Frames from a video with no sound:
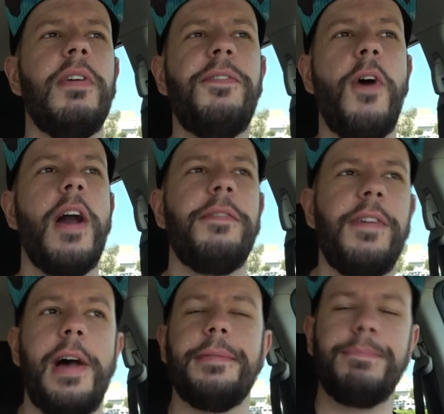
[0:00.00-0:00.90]
a 4 out of
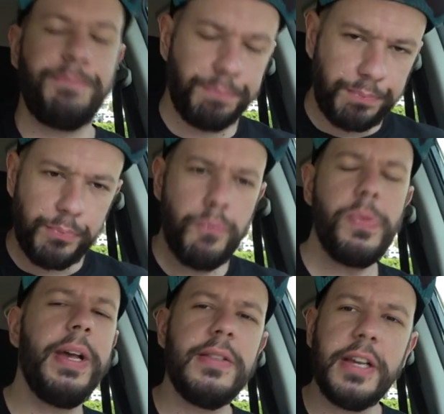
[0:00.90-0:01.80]
5.
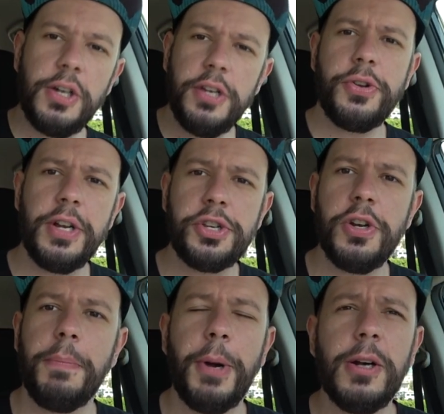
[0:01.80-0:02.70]
It's a good
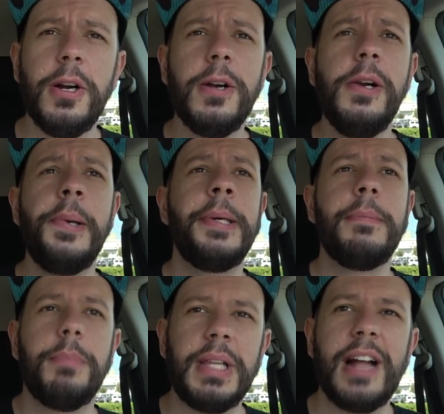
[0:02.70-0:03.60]
traditional burger,
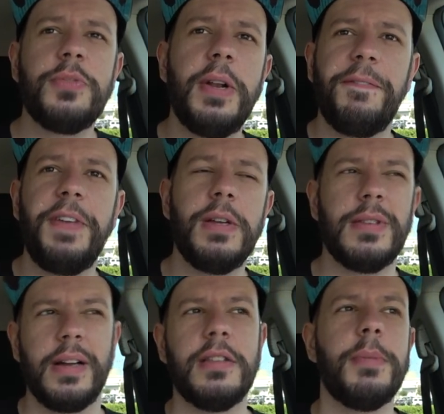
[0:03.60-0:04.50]
but that's what it feels
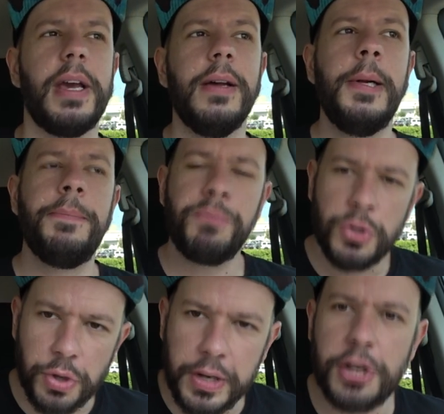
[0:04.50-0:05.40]
like to me.
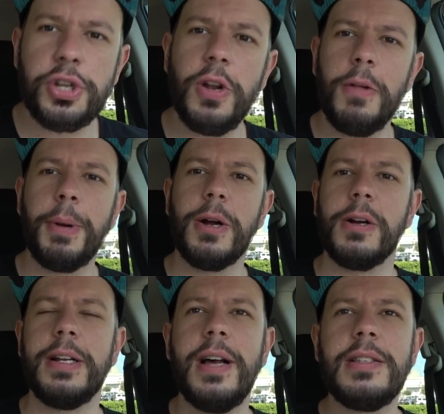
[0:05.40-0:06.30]
Traditional
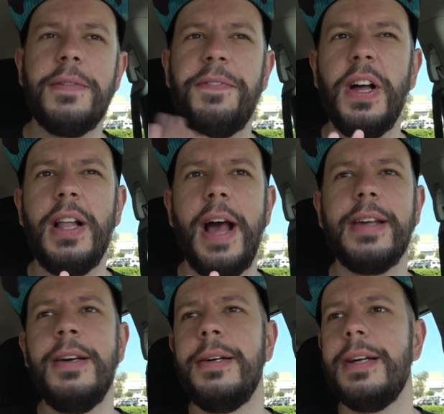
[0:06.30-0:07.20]
burger. It doesn't feel
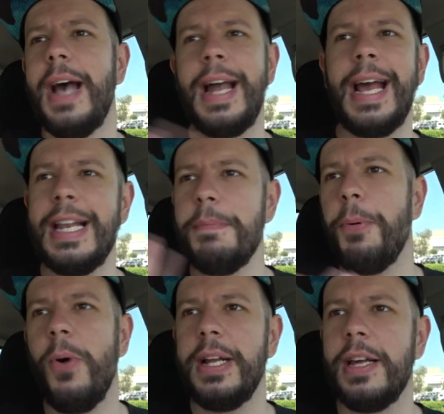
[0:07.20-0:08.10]
like at any
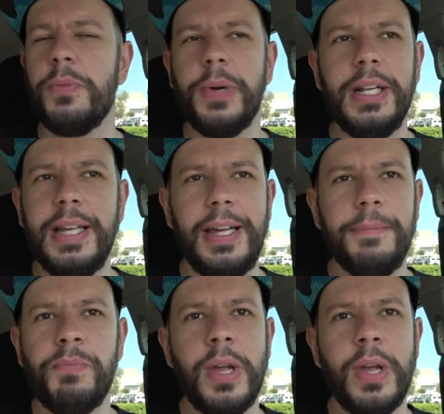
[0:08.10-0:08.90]
point it really